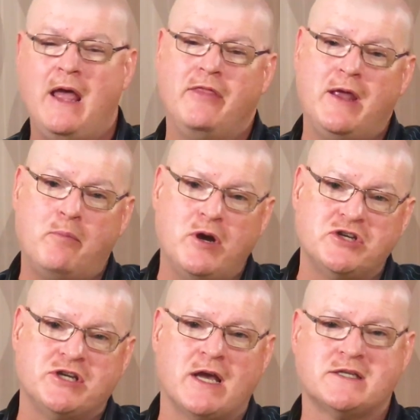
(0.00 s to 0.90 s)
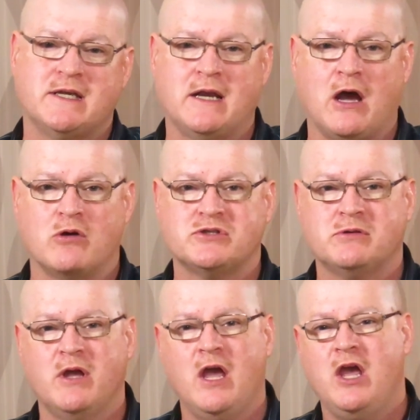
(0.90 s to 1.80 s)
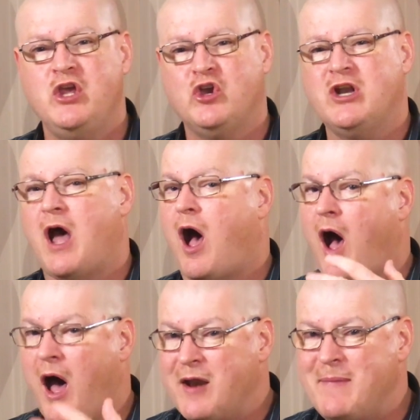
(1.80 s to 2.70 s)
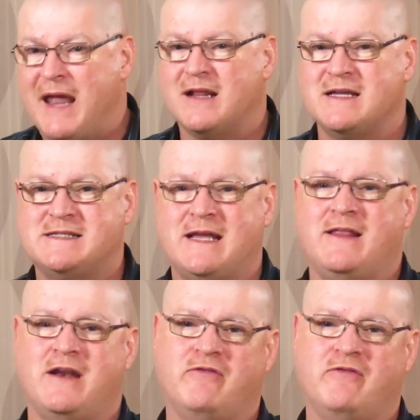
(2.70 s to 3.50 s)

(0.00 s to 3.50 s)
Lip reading: then print checks in-house, you can automatically send that